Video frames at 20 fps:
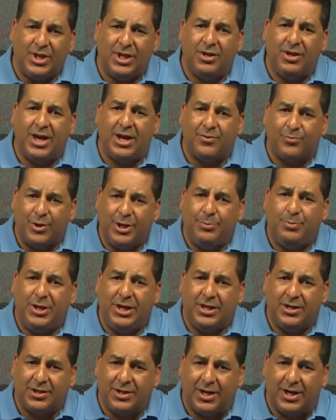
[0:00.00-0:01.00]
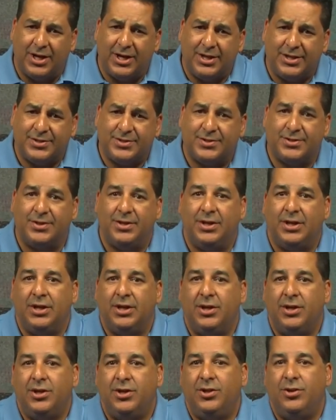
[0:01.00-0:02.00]
you have repeat clients,
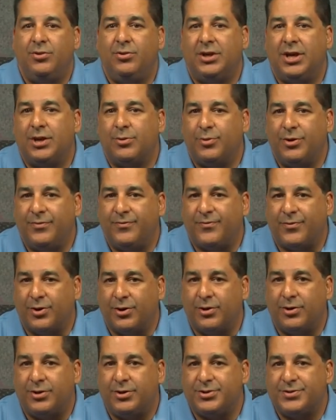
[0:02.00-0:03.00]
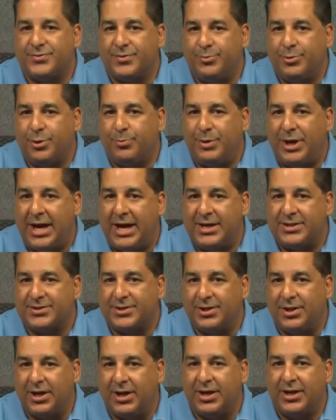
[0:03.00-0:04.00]
you get referrals from your past
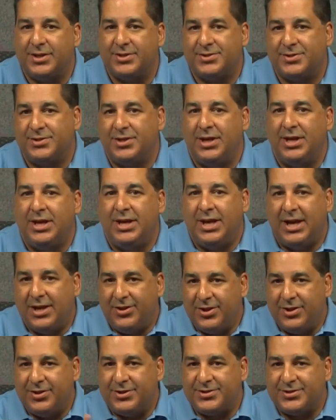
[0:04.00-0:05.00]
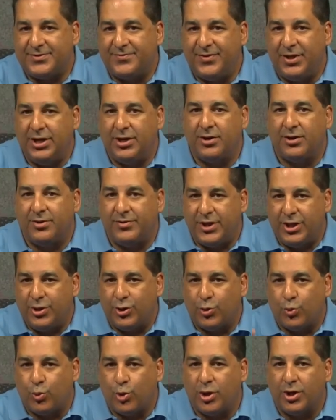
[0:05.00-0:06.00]
clients, and then the sphere that
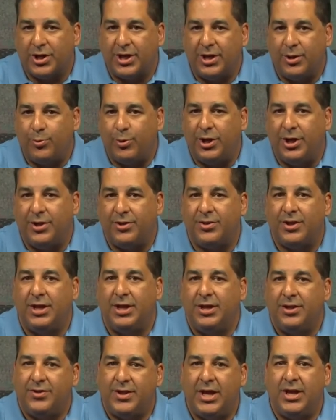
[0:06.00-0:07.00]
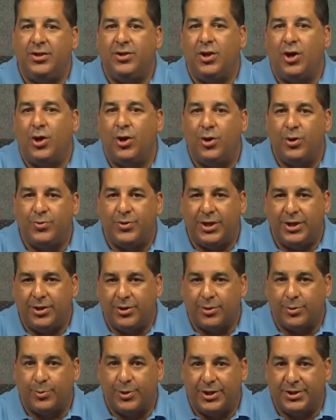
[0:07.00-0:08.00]
you're working with, they know that
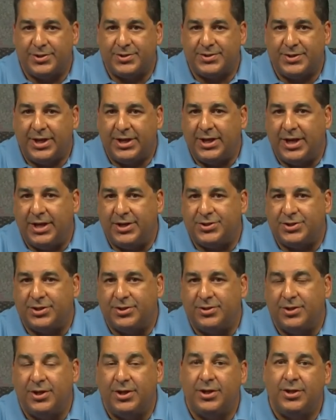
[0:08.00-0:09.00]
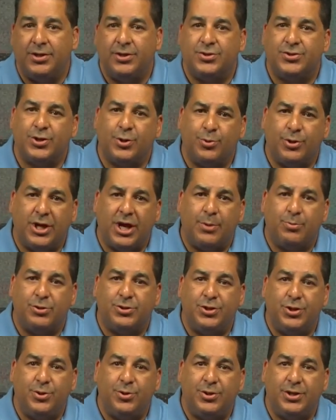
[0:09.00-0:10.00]
you're a real estate agent. So when
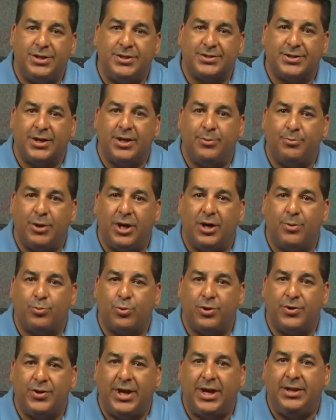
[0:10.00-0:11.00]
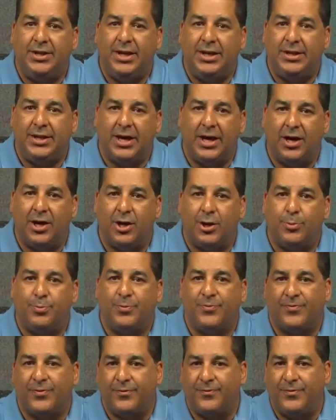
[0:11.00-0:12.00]
opportunities come up where they need
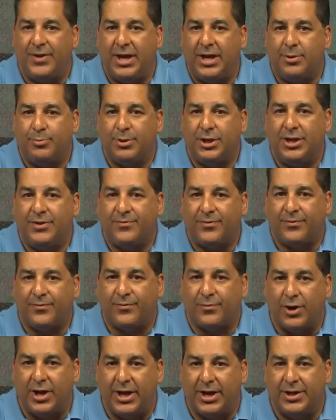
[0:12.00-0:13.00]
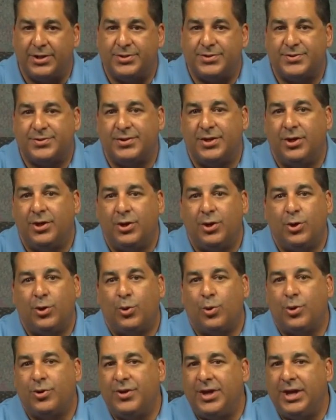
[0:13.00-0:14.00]
help for family, for friends,
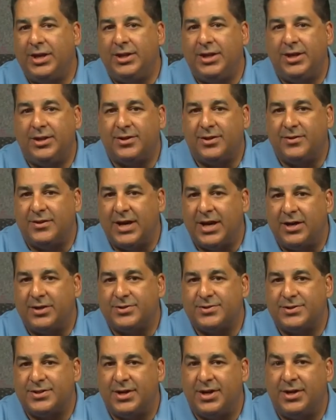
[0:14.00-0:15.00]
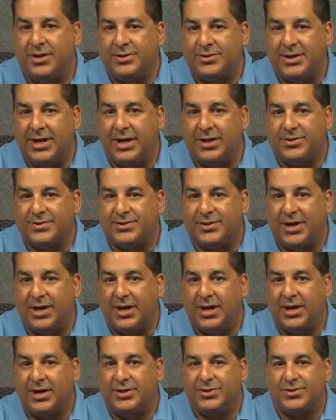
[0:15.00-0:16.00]
or they need to
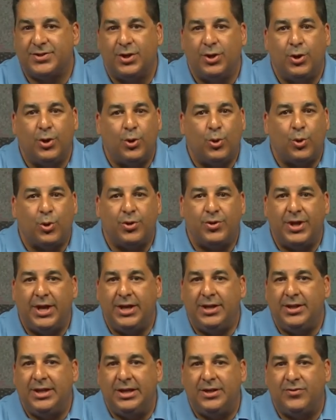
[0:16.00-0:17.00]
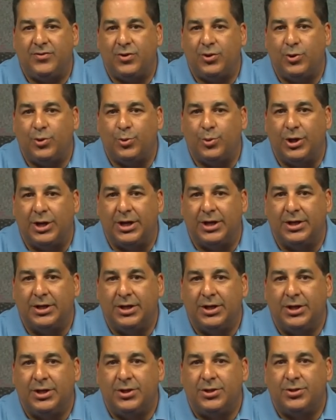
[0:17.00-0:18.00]
downsize, or they need to
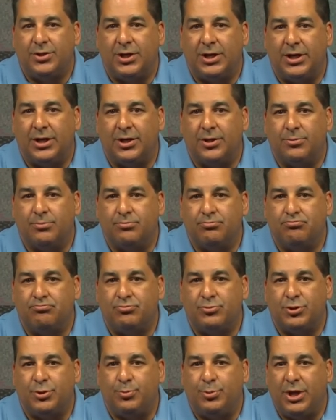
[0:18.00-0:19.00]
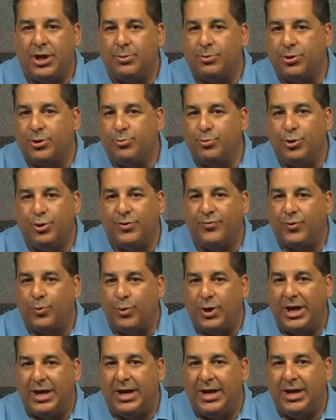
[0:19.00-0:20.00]
be able to move
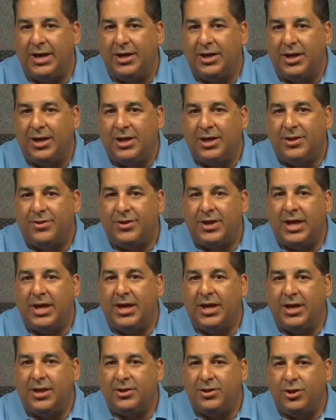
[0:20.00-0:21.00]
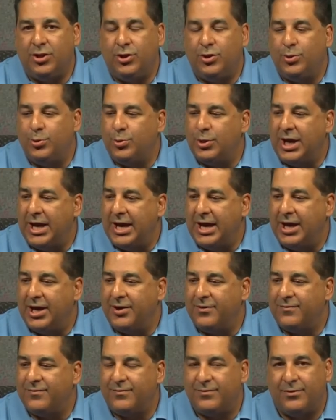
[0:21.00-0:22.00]
away, then you
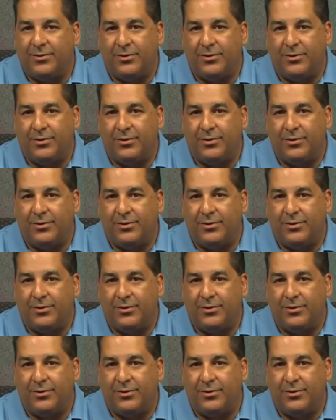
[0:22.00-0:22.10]
have